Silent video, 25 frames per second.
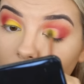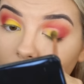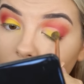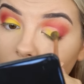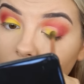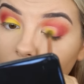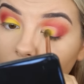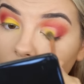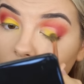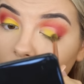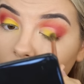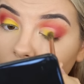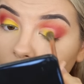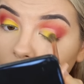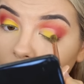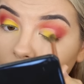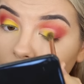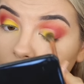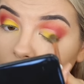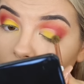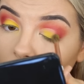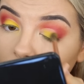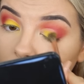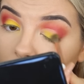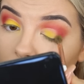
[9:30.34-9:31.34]

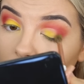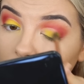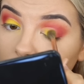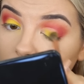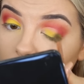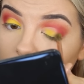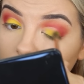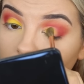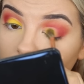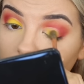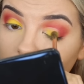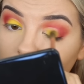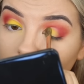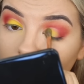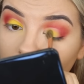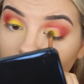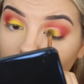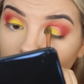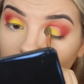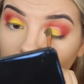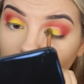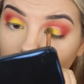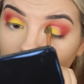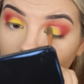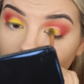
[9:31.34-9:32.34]

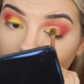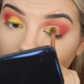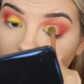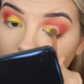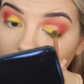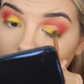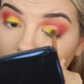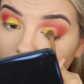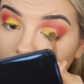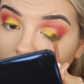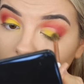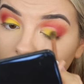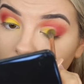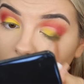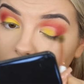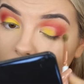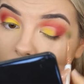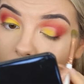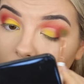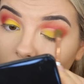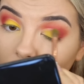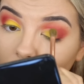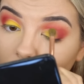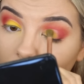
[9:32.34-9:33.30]
[no speech]